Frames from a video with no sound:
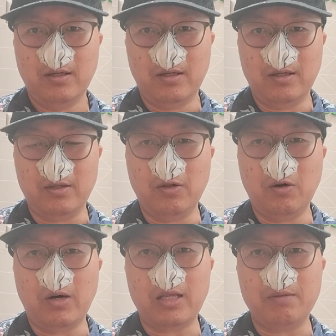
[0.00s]
and
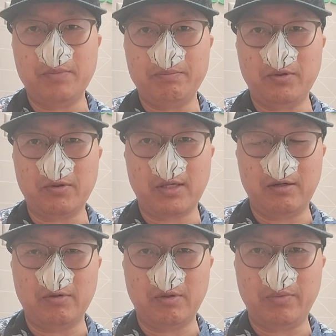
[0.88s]
no other people
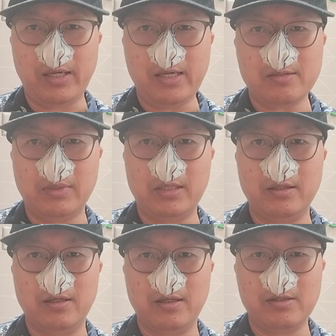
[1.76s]
can replacement.
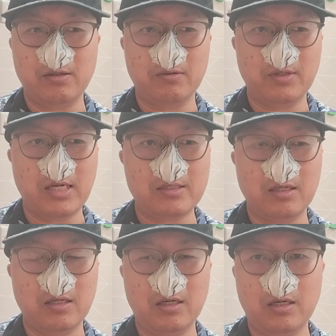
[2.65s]
So that's
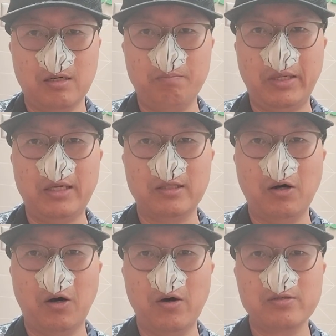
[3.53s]
a big
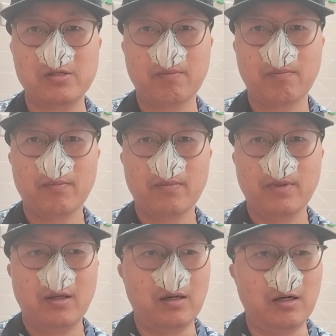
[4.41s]
loss
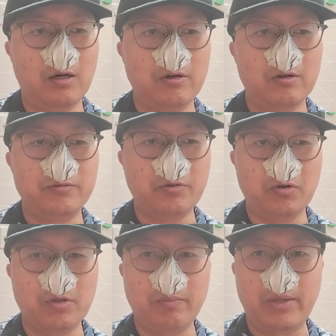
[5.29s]

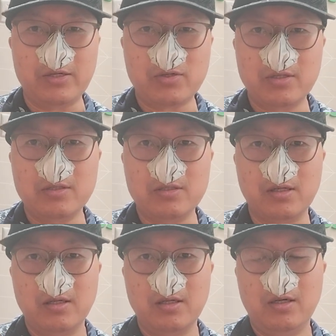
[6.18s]
for the patient,
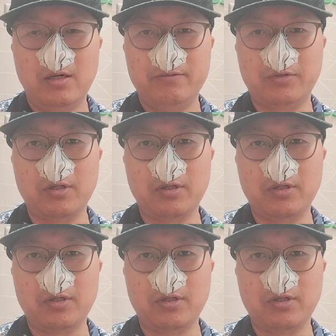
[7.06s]
for the